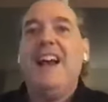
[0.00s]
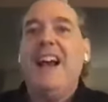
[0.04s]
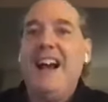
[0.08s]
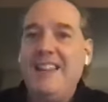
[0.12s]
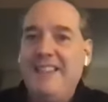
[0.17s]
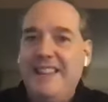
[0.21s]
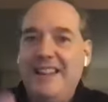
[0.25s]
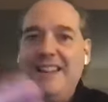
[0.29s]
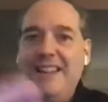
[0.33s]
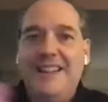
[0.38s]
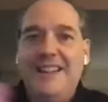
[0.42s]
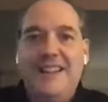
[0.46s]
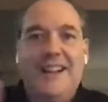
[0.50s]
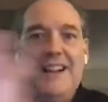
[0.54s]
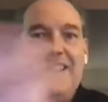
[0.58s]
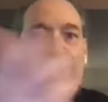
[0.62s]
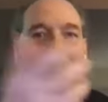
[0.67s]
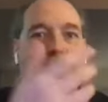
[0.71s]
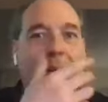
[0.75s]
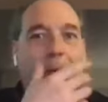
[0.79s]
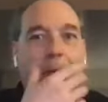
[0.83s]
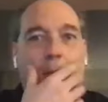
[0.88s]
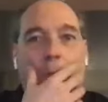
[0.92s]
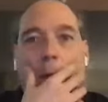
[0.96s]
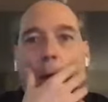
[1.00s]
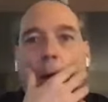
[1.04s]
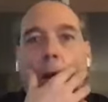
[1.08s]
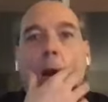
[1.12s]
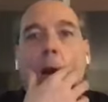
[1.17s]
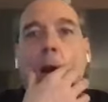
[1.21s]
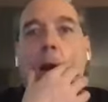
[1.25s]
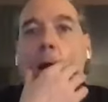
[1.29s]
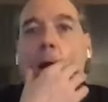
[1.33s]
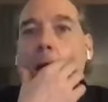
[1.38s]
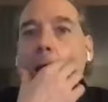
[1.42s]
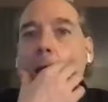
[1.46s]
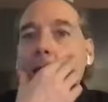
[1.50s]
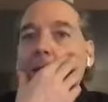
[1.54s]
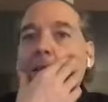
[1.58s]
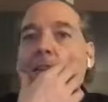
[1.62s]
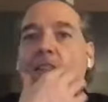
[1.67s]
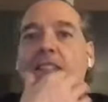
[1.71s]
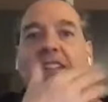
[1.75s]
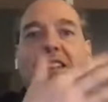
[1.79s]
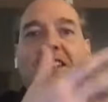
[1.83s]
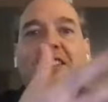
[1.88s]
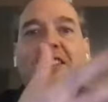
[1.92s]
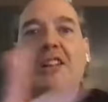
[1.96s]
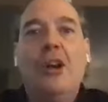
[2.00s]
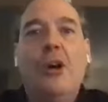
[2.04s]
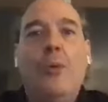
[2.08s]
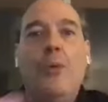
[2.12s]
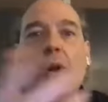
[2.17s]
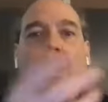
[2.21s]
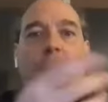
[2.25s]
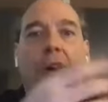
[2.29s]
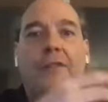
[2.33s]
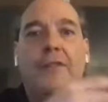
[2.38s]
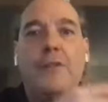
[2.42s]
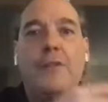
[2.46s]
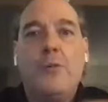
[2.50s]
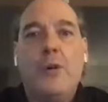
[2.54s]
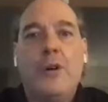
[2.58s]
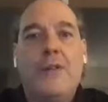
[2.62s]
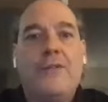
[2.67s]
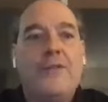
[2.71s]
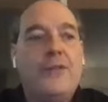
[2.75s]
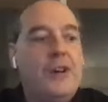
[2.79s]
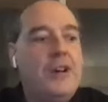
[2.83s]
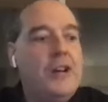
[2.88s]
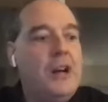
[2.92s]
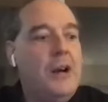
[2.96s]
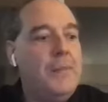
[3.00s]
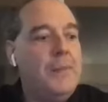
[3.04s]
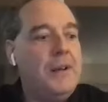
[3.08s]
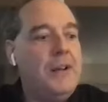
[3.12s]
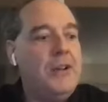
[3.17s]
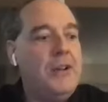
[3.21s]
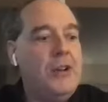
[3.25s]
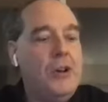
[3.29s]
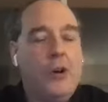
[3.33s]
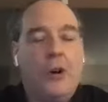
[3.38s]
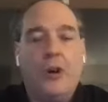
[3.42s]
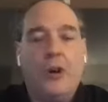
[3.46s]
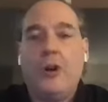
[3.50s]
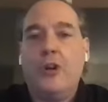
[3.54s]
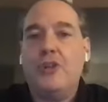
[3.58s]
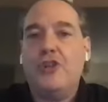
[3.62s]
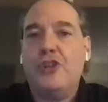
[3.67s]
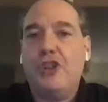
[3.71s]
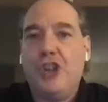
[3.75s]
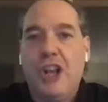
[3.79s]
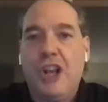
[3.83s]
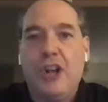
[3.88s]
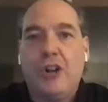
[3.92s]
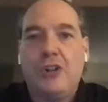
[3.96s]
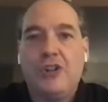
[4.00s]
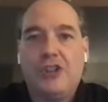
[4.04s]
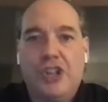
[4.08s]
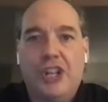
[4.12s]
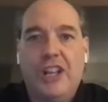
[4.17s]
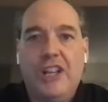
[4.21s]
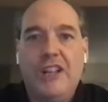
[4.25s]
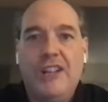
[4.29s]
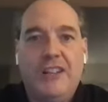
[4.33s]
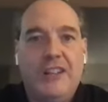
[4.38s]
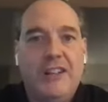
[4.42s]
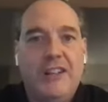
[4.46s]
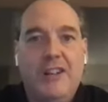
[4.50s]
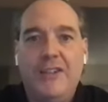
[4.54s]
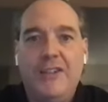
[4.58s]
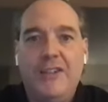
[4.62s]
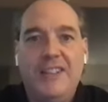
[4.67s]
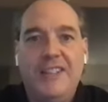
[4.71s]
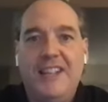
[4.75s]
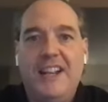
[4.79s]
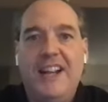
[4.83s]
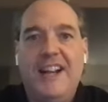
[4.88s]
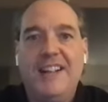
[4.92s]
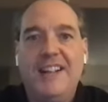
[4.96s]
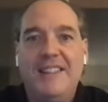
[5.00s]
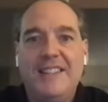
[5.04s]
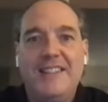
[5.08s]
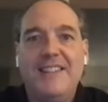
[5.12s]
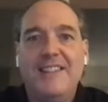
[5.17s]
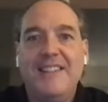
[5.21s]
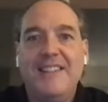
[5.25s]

And then the CTO went off and worked for a company in New York called GLG. You know these guys?